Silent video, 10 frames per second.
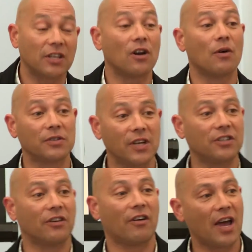that I was
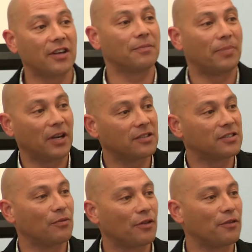actually creating
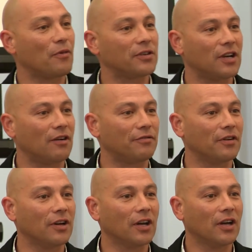dependency within myself.
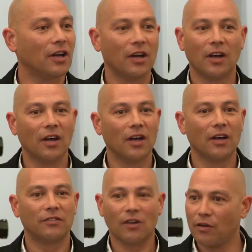
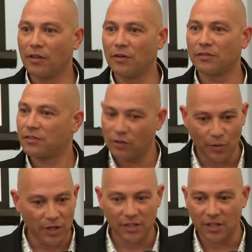So there was
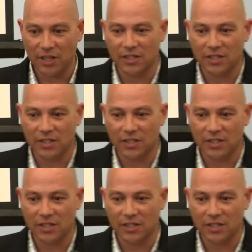twenty-six